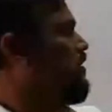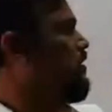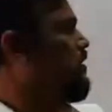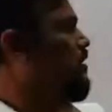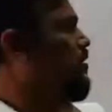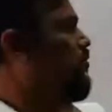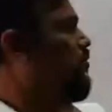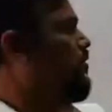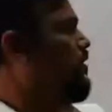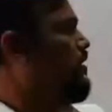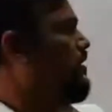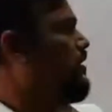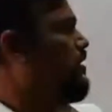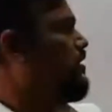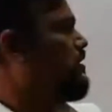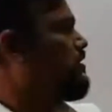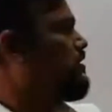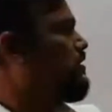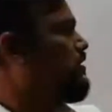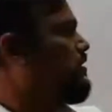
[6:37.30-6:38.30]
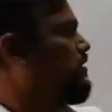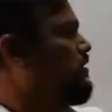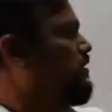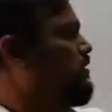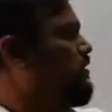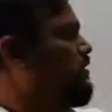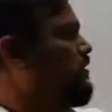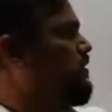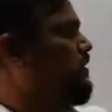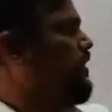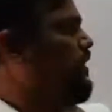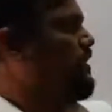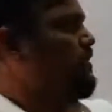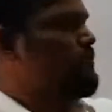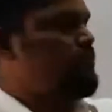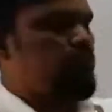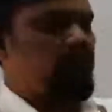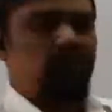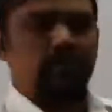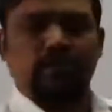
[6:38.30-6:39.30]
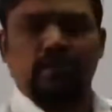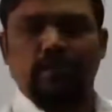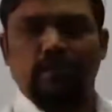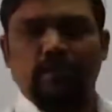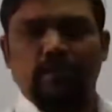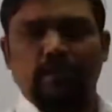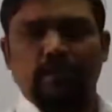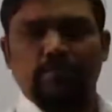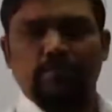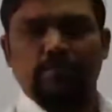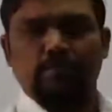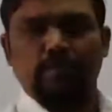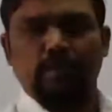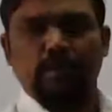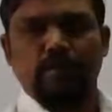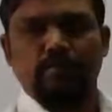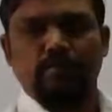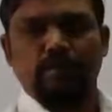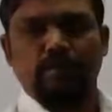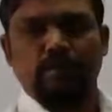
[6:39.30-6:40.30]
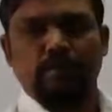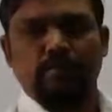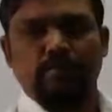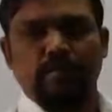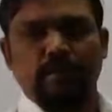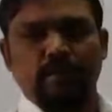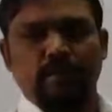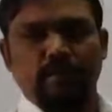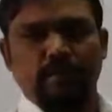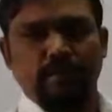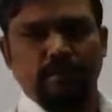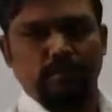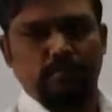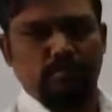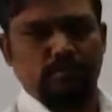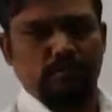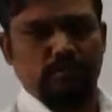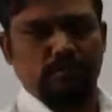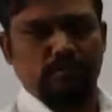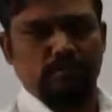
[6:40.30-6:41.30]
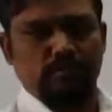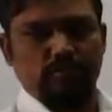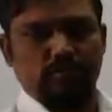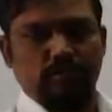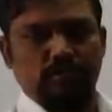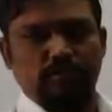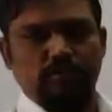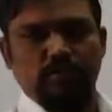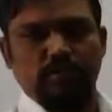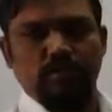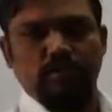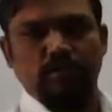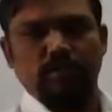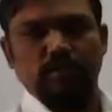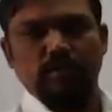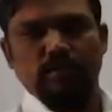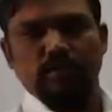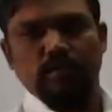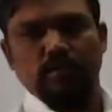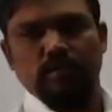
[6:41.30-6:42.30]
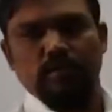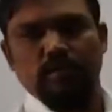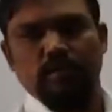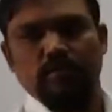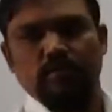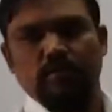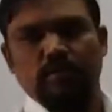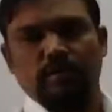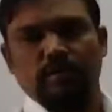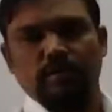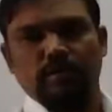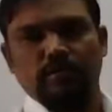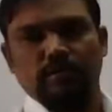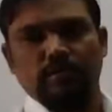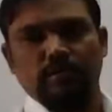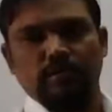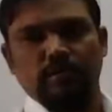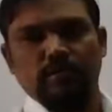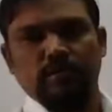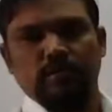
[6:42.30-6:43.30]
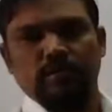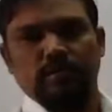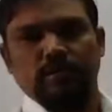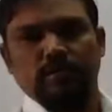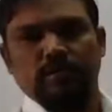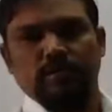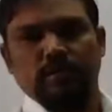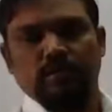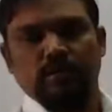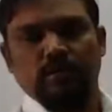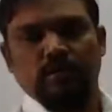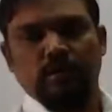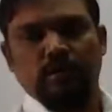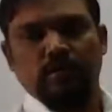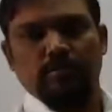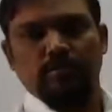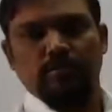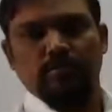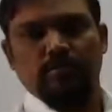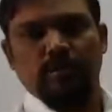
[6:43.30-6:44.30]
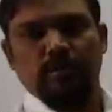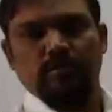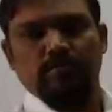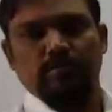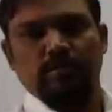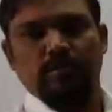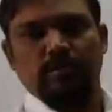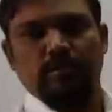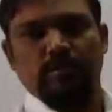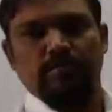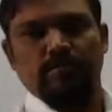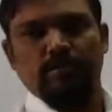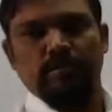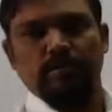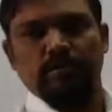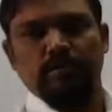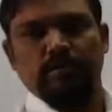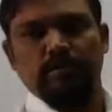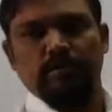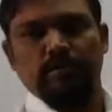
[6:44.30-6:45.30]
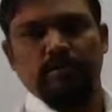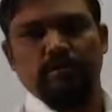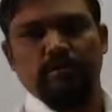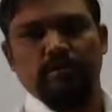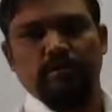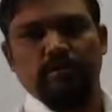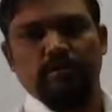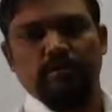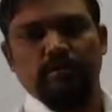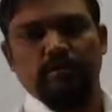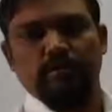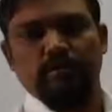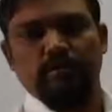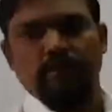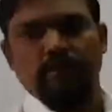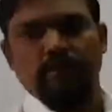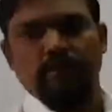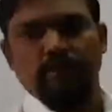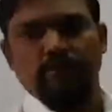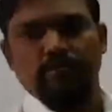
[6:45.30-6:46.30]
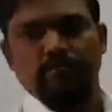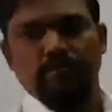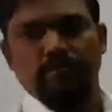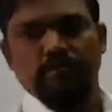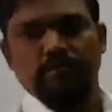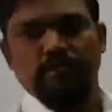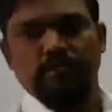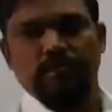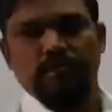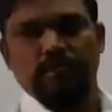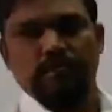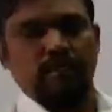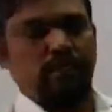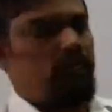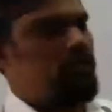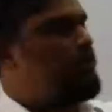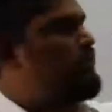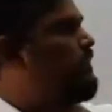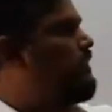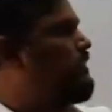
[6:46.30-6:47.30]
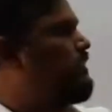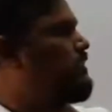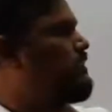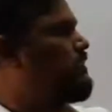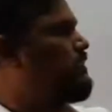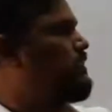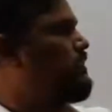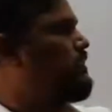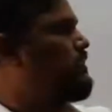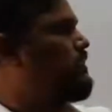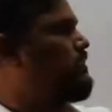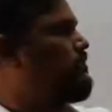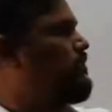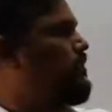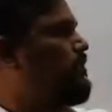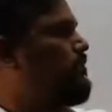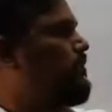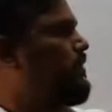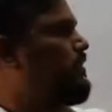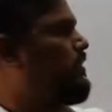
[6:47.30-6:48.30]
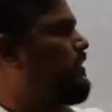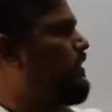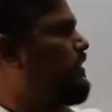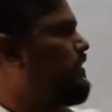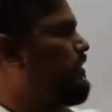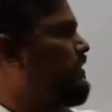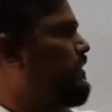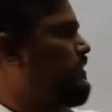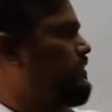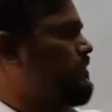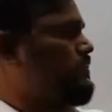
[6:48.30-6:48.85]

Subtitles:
average expected lifespan period of an individual. So that's why the average lifespan period of an individuals in India, that is 65.8 years.